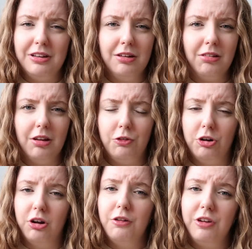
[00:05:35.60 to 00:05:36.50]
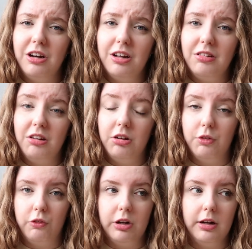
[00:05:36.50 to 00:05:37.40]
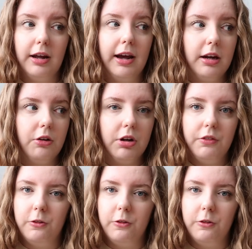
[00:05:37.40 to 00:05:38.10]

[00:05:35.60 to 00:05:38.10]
feelings if you're not feeling content, if you're feeling angry,